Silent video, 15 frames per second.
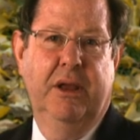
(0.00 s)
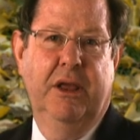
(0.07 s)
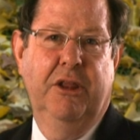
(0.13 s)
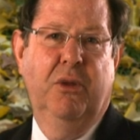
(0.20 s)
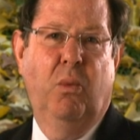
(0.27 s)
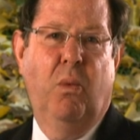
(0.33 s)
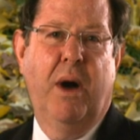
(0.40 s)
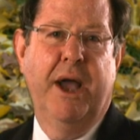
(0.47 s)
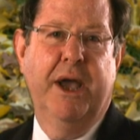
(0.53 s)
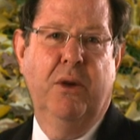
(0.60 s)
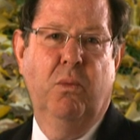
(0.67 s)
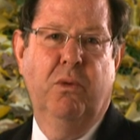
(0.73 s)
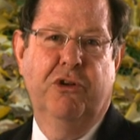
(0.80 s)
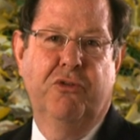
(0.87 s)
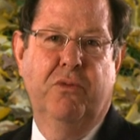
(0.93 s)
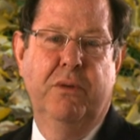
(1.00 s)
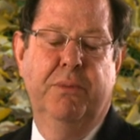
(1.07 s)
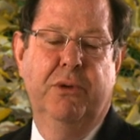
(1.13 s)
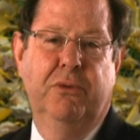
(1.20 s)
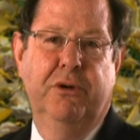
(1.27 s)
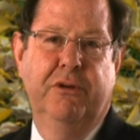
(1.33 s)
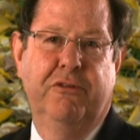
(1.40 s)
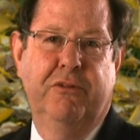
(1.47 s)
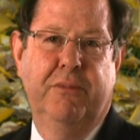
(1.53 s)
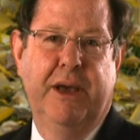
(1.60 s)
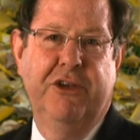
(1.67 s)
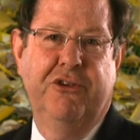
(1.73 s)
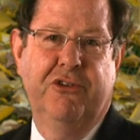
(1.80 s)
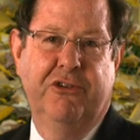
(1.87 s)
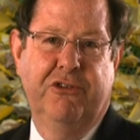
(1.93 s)
in the way in which we build
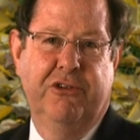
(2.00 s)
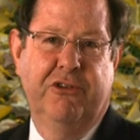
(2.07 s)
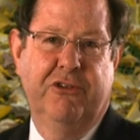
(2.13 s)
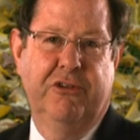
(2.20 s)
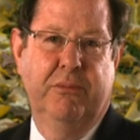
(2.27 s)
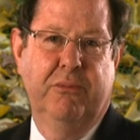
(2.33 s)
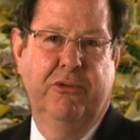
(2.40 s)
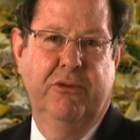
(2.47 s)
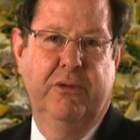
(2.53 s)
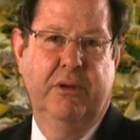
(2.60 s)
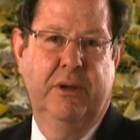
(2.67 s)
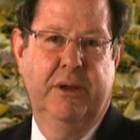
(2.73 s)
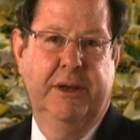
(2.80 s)
information systems.